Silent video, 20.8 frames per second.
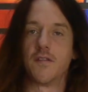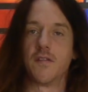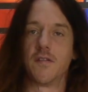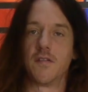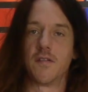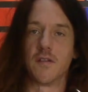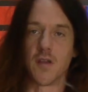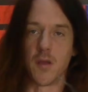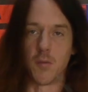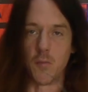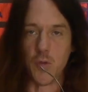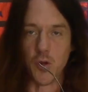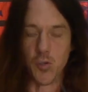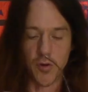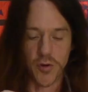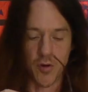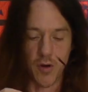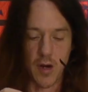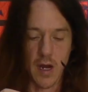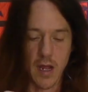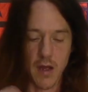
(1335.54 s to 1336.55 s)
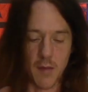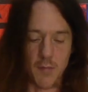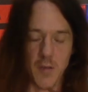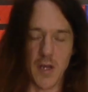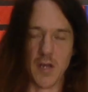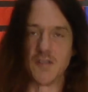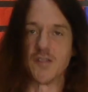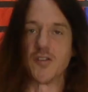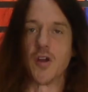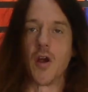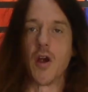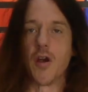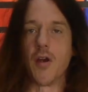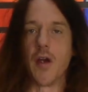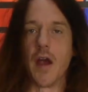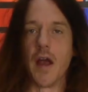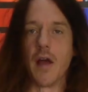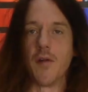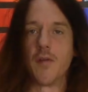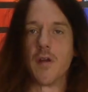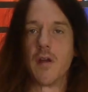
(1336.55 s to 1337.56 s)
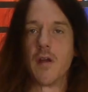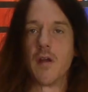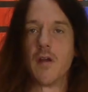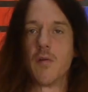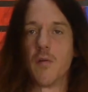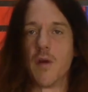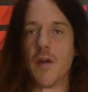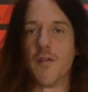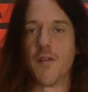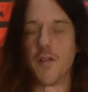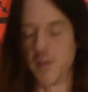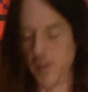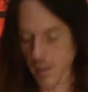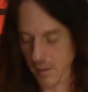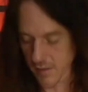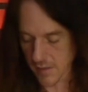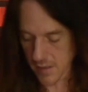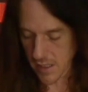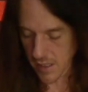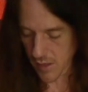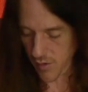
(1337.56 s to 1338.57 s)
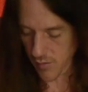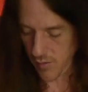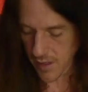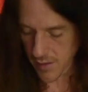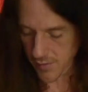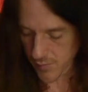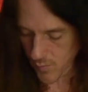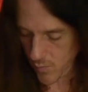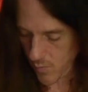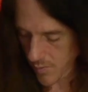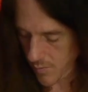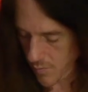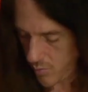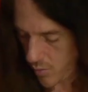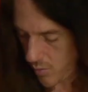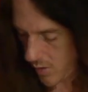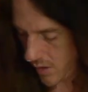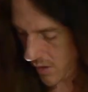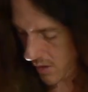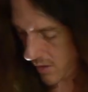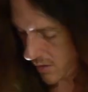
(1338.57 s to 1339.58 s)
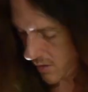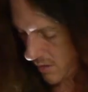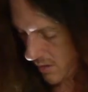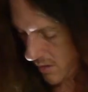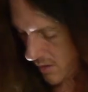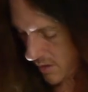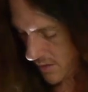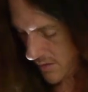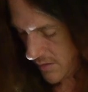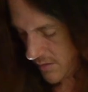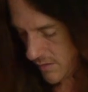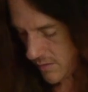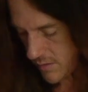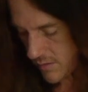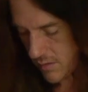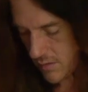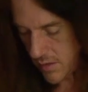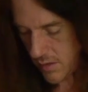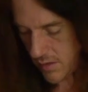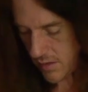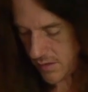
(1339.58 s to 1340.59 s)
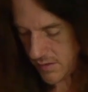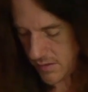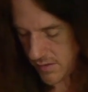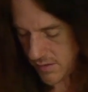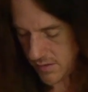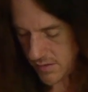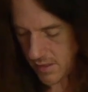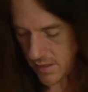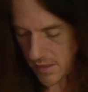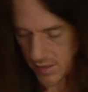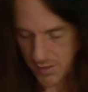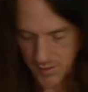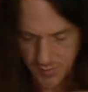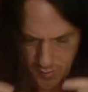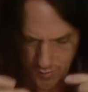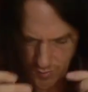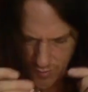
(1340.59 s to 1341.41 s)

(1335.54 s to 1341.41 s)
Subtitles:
just a communal ground, a star ground, where everything's kind of ground to one point. I guess it's not a true